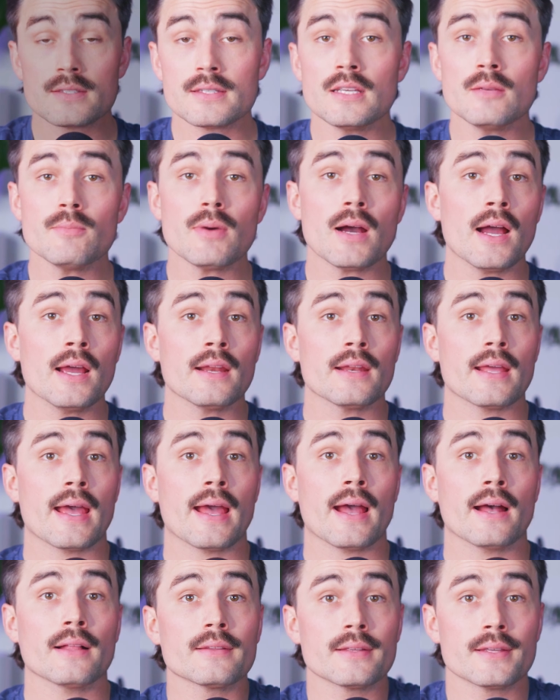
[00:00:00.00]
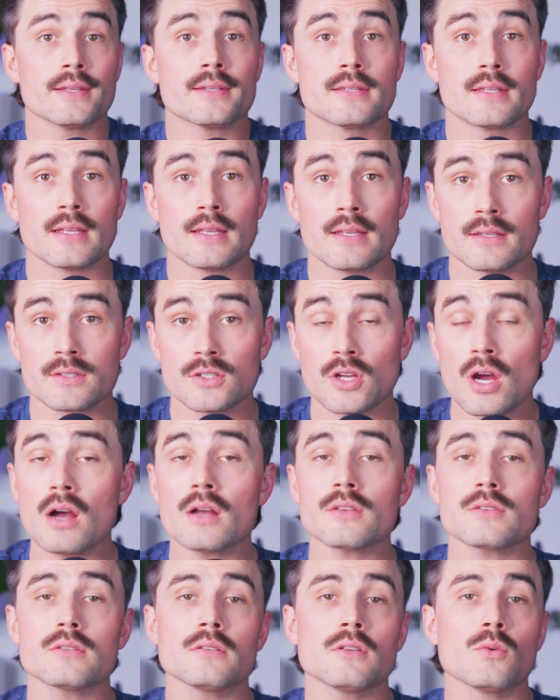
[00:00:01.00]
The team behind Atlas is
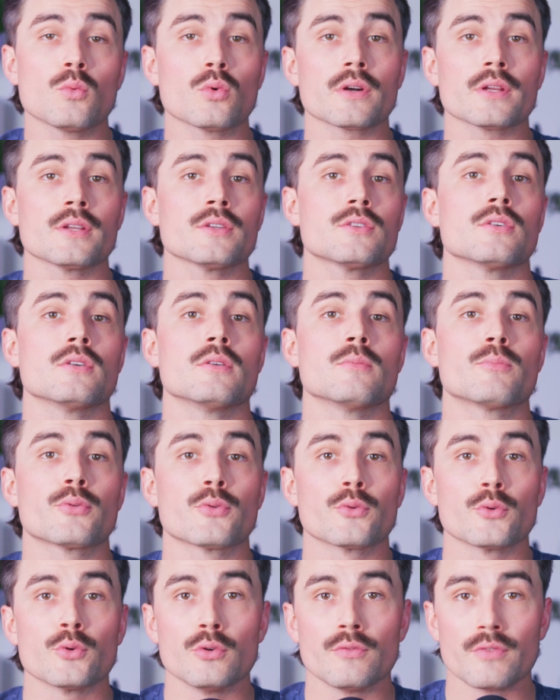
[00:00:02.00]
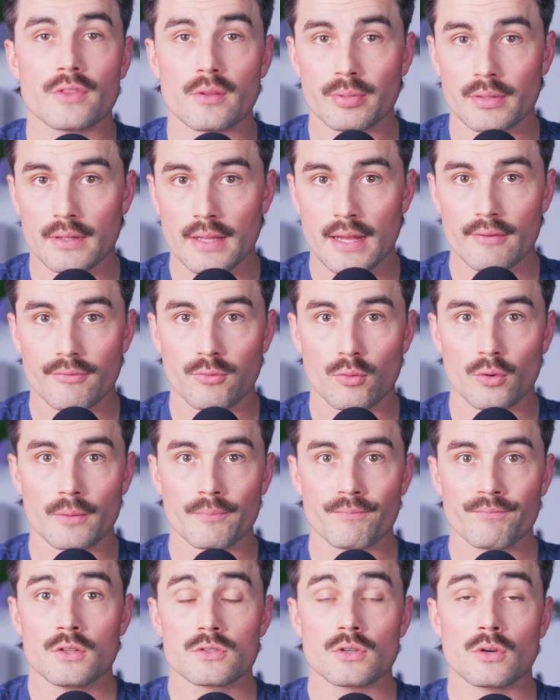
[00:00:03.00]
constantly working to improve the
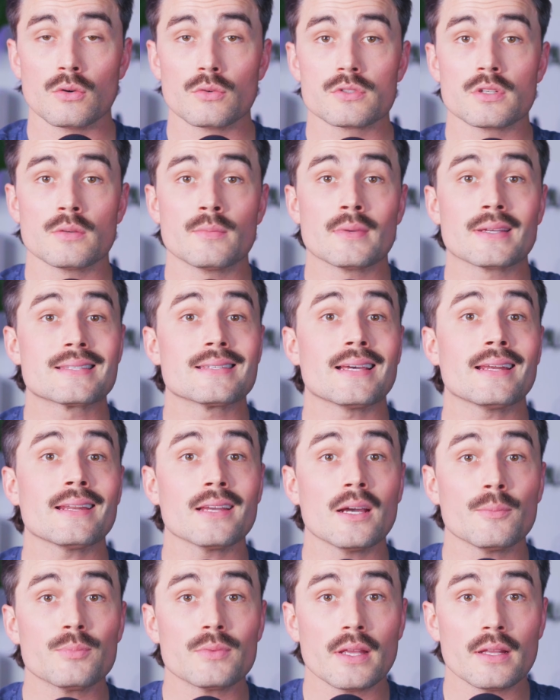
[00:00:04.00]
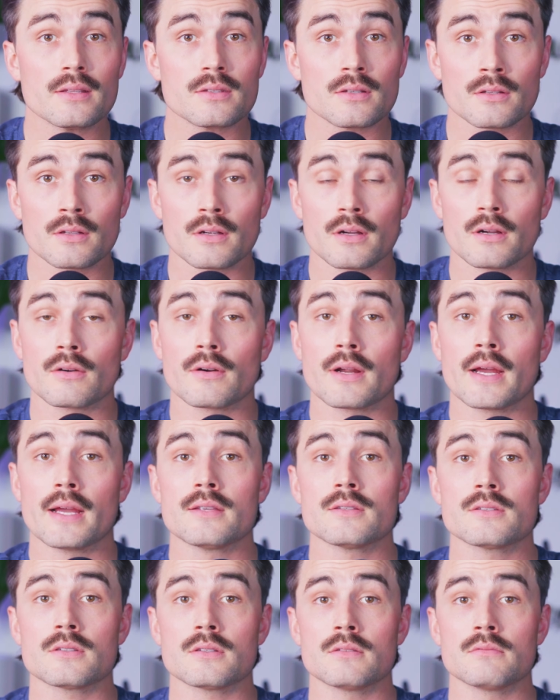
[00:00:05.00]
platform. So some exciting updates on the
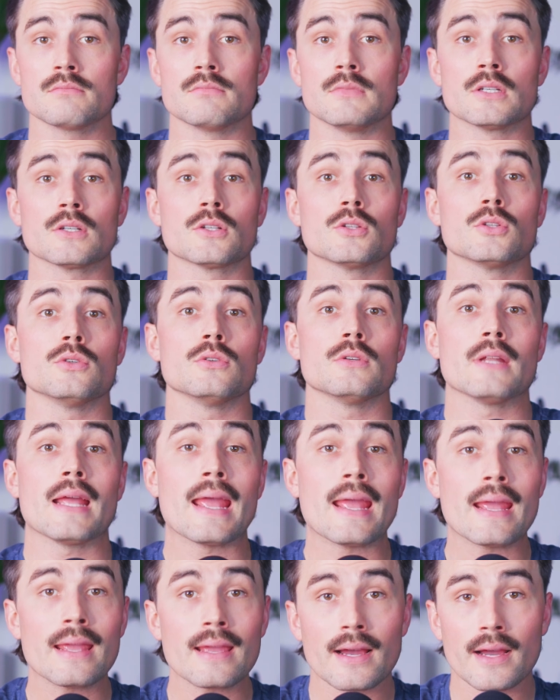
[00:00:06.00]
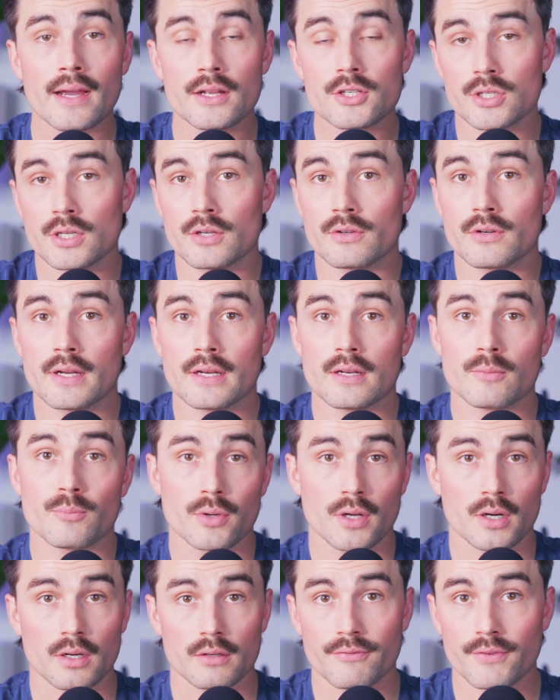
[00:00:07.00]
horizon include AI generated
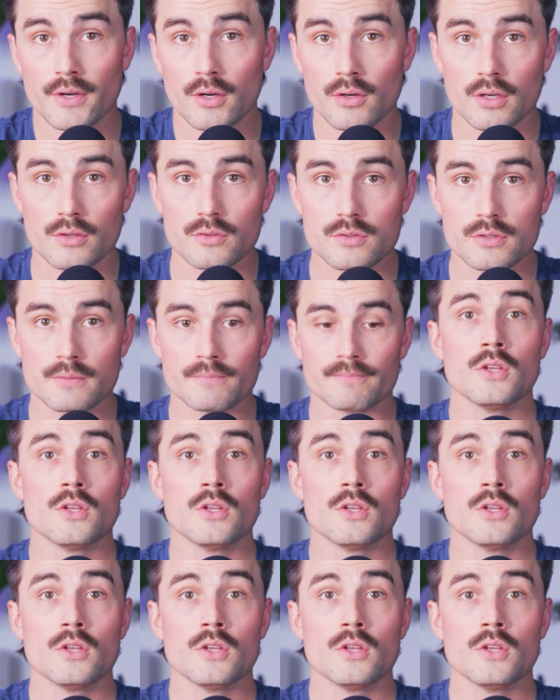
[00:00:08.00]
product photos.